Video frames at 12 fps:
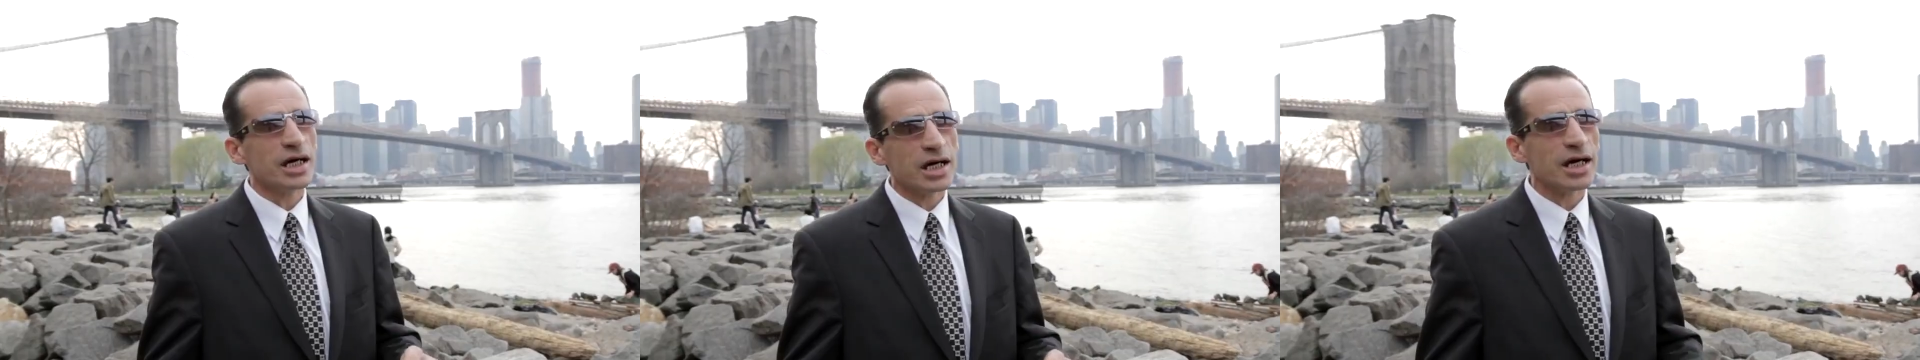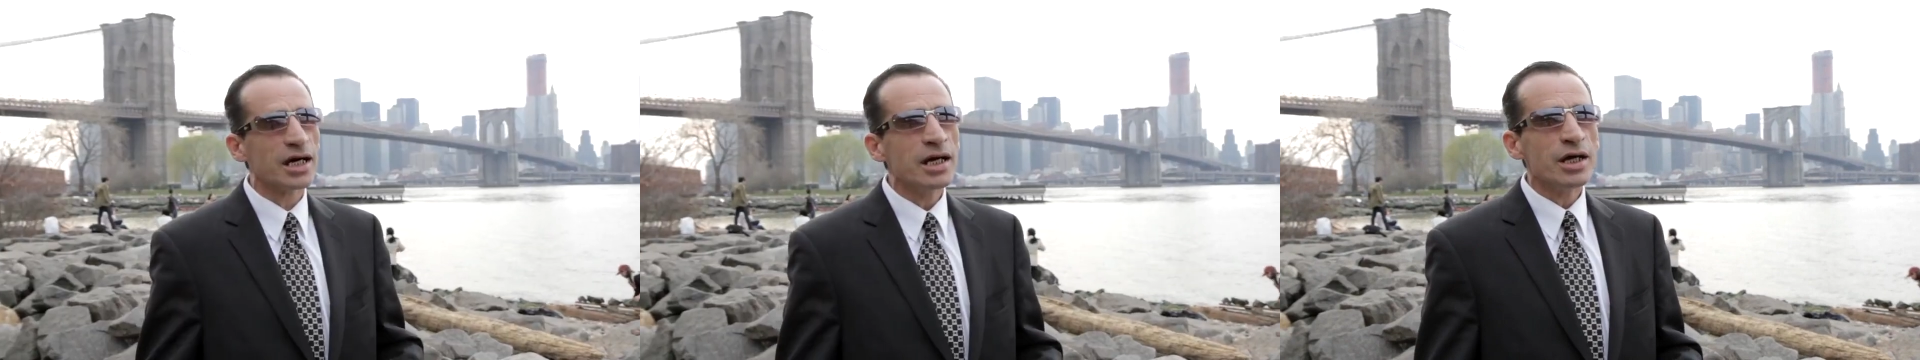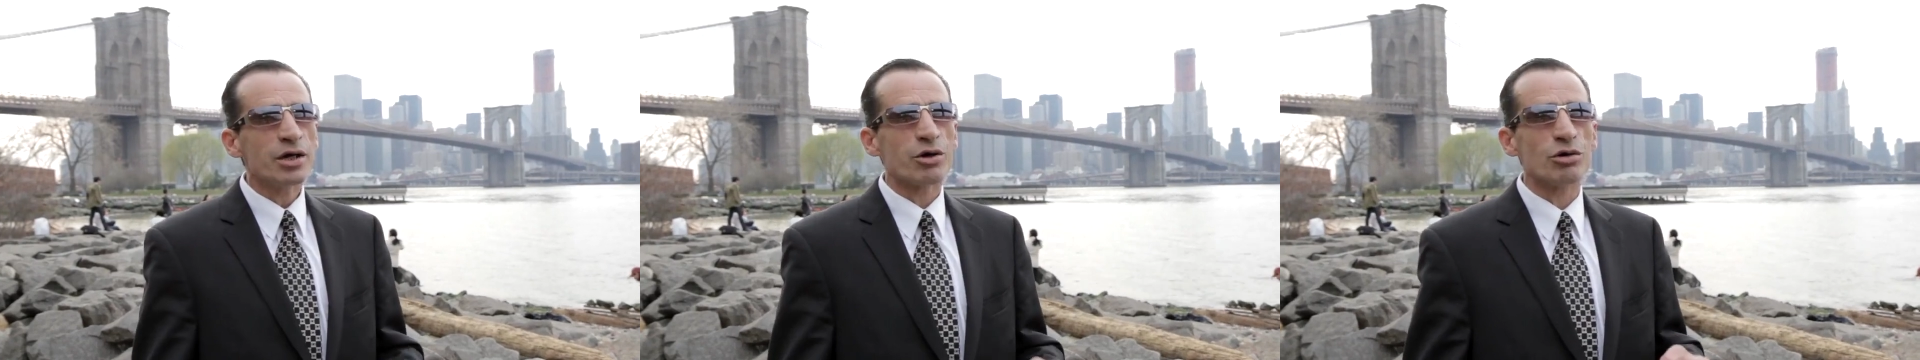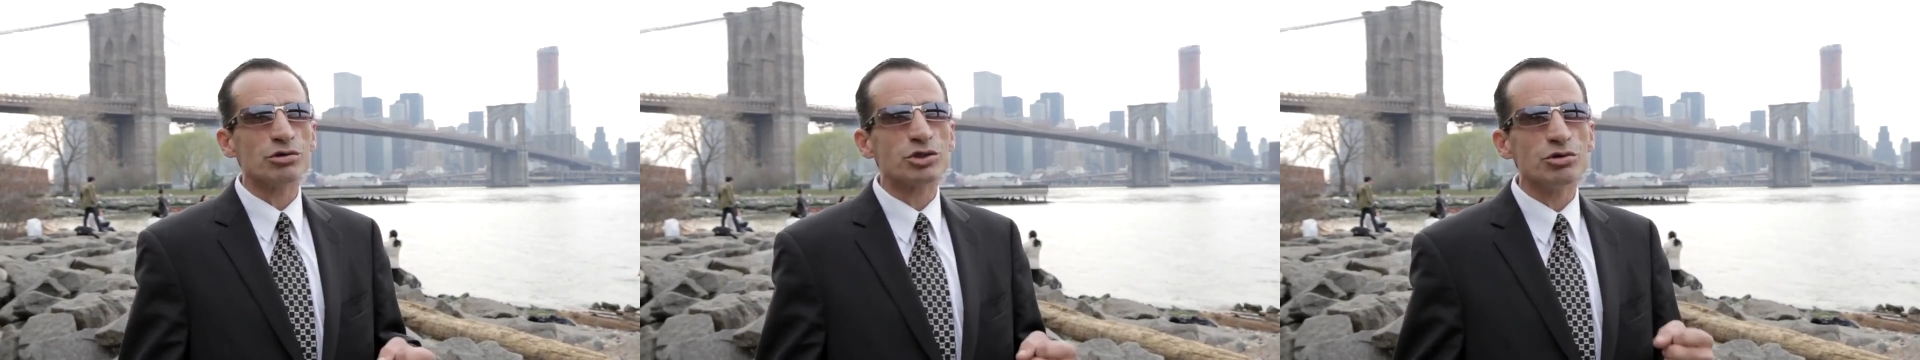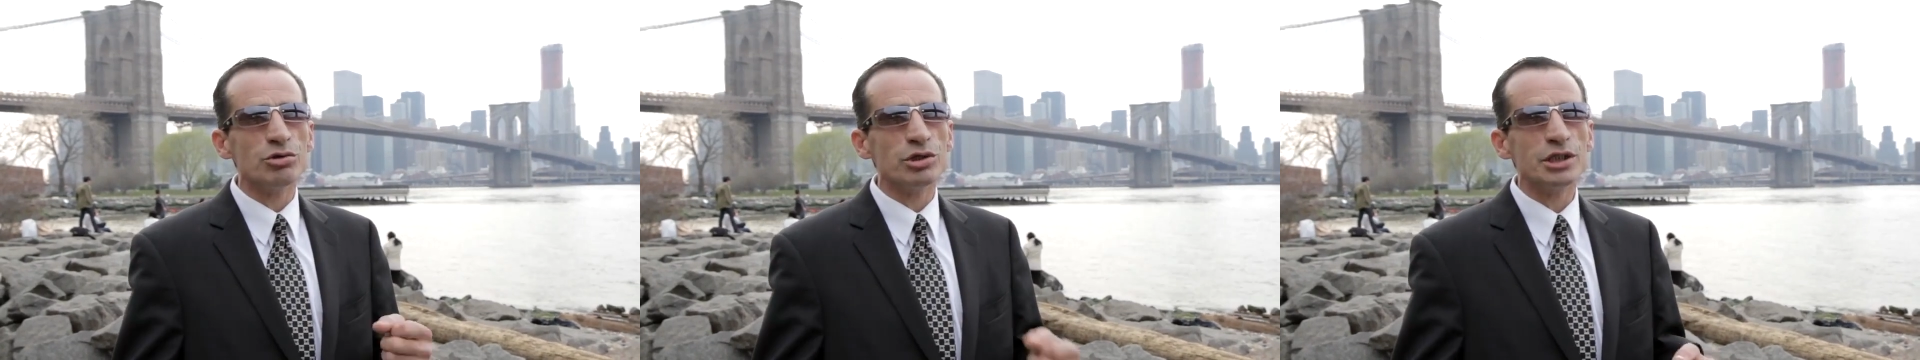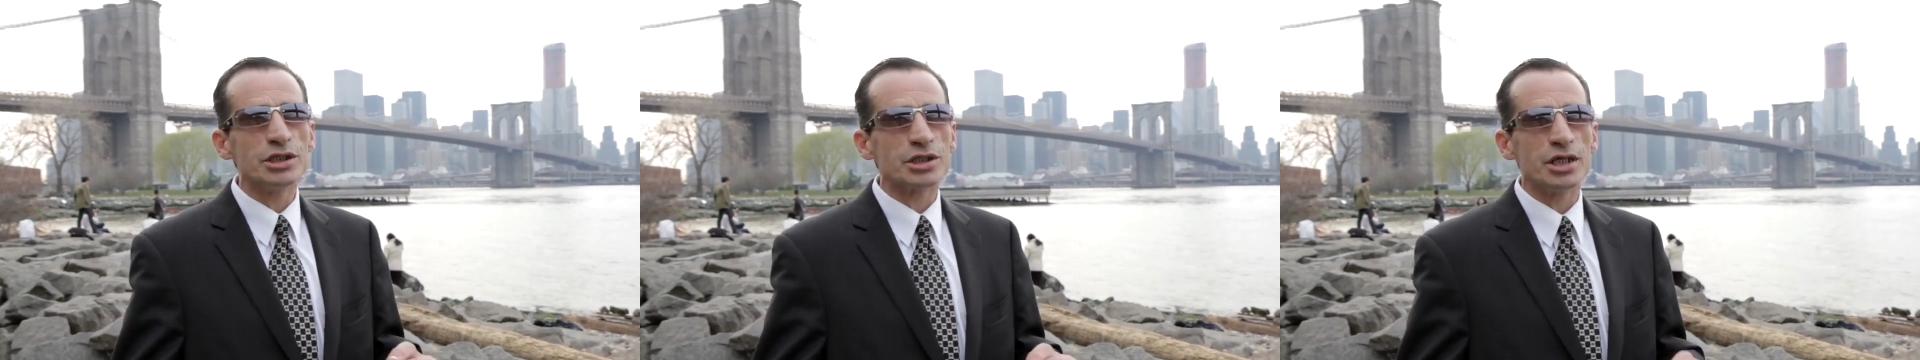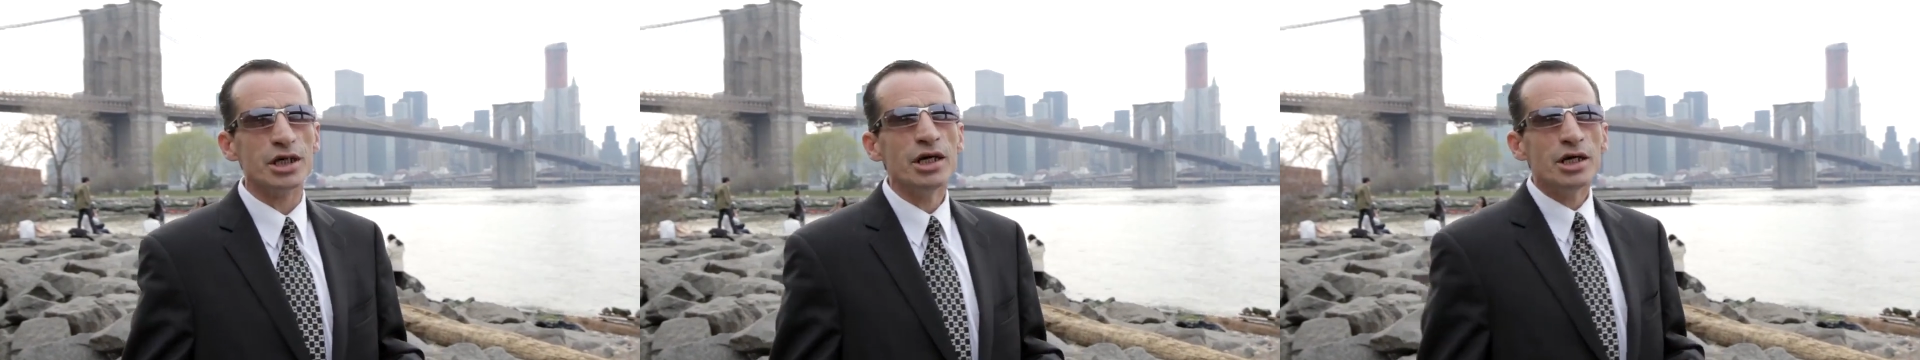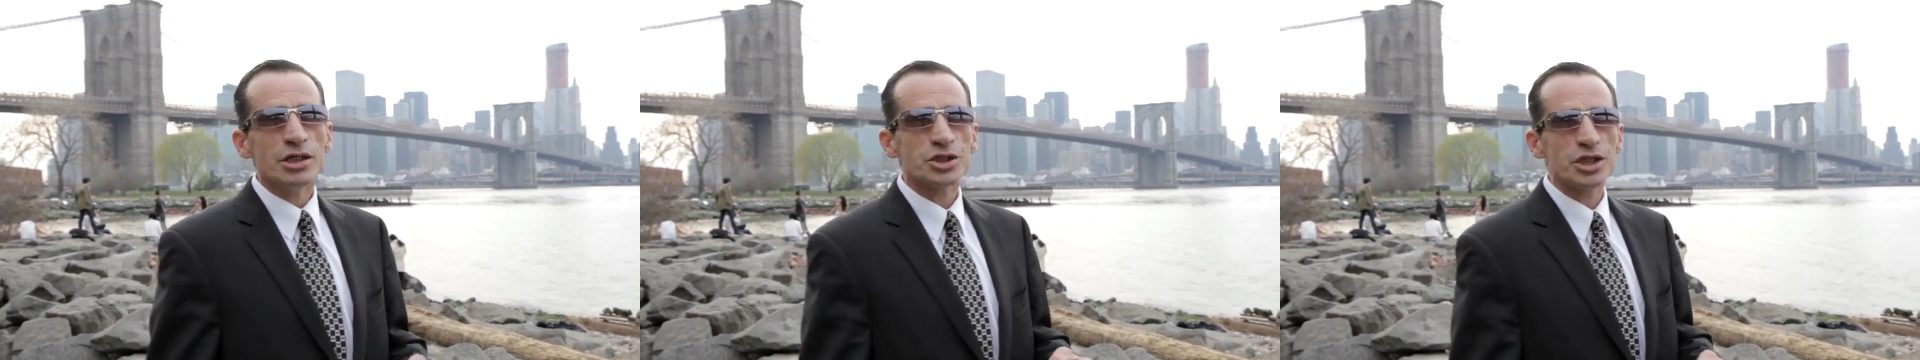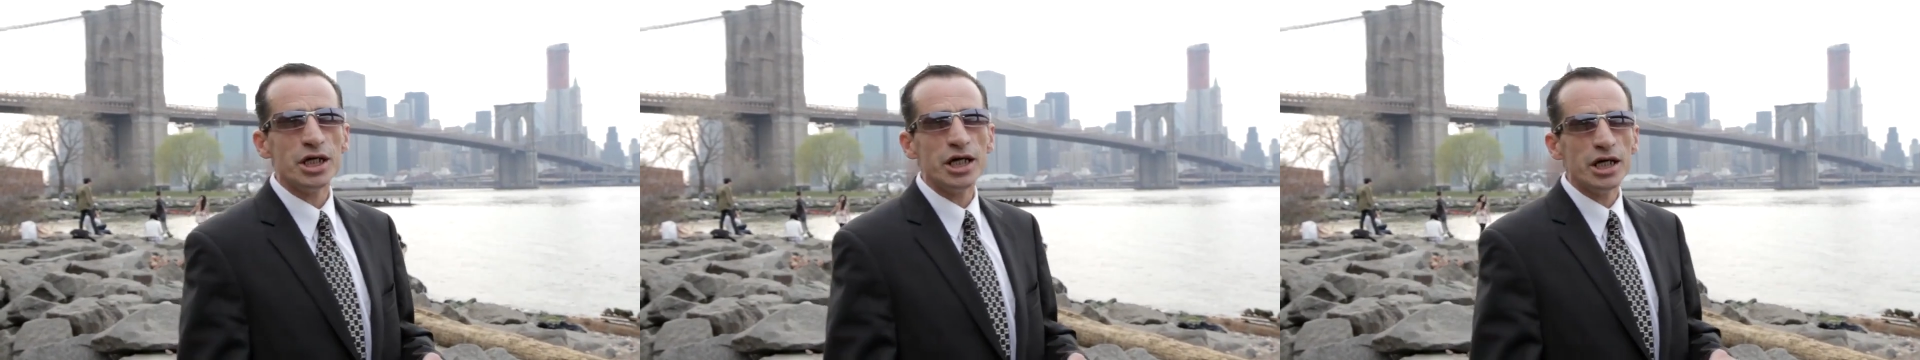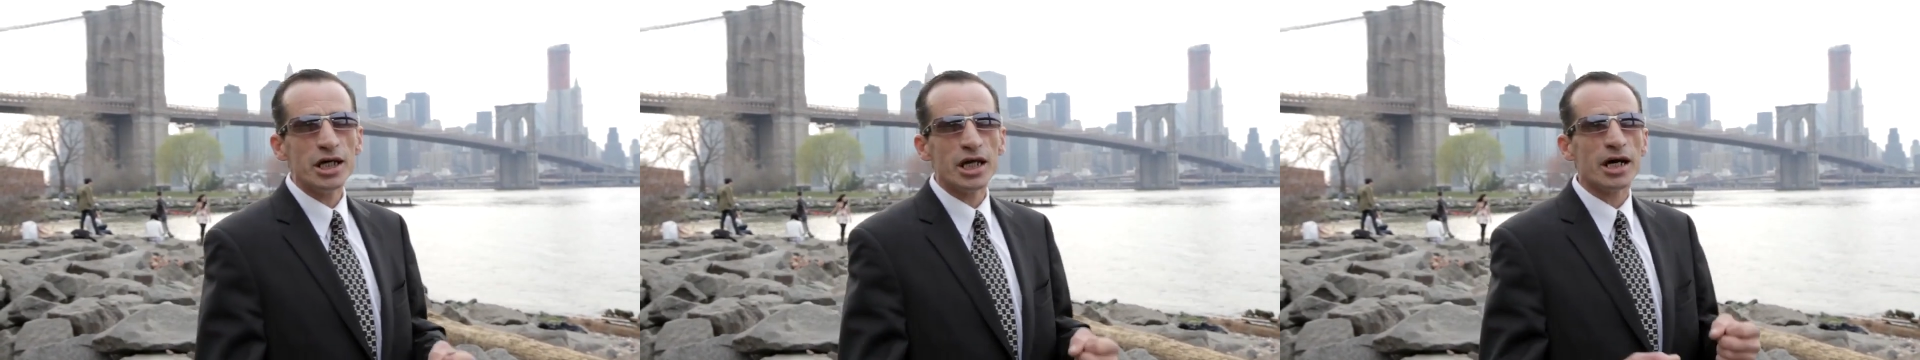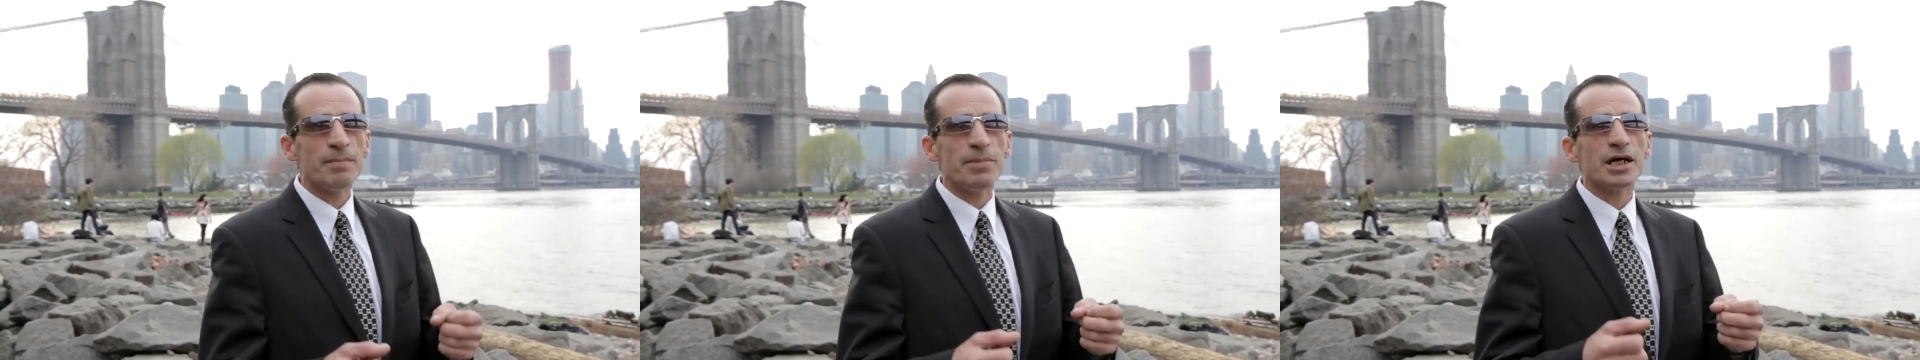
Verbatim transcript: The song itself is hard to get into because